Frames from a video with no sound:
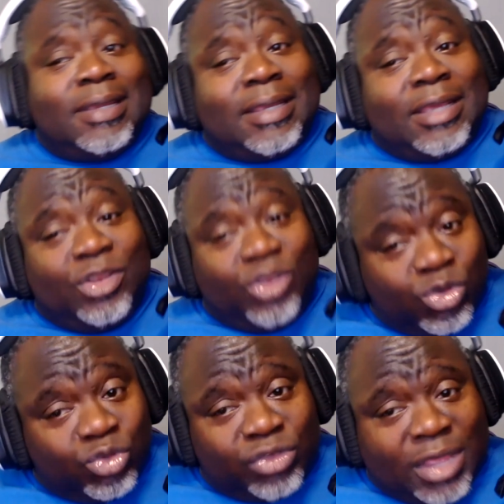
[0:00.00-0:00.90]
can
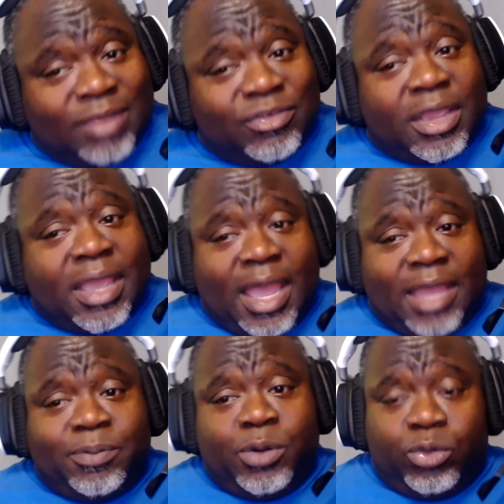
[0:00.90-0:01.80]
use that as a
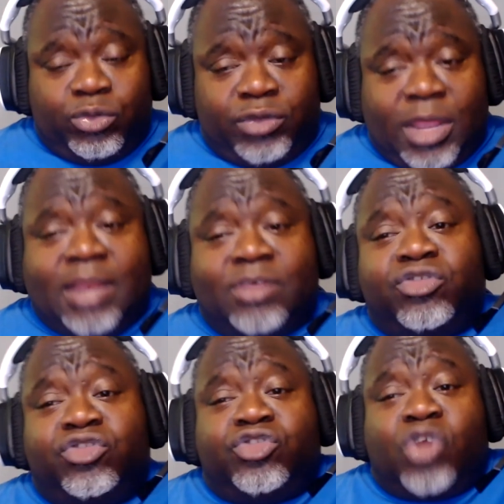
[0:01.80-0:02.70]
guidepost and a
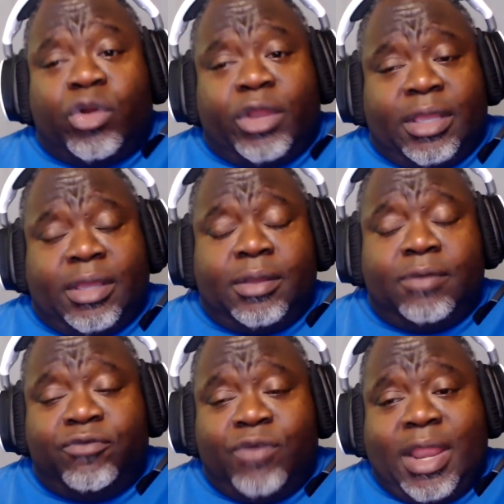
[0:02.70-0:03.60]
starting
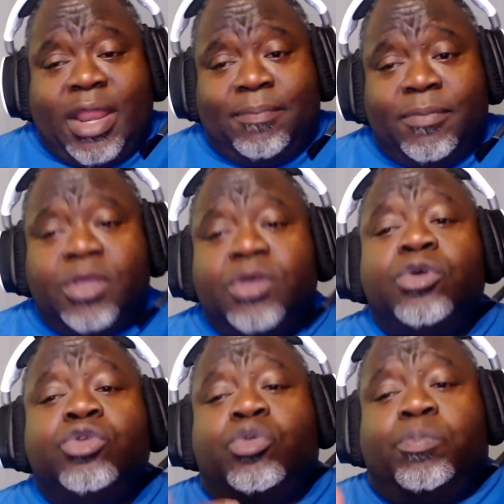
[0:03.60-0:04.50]
frame
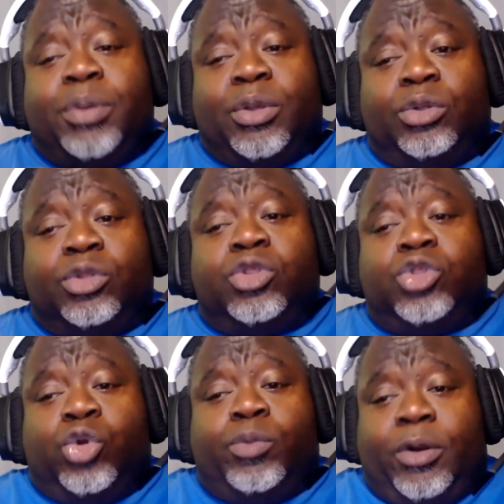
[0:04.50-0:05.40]
to build
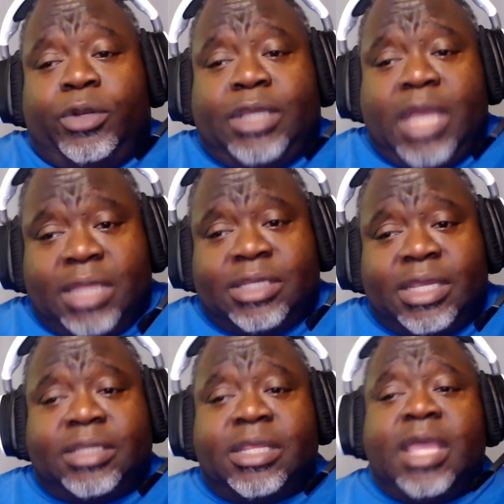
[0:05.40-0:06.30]
third-party content,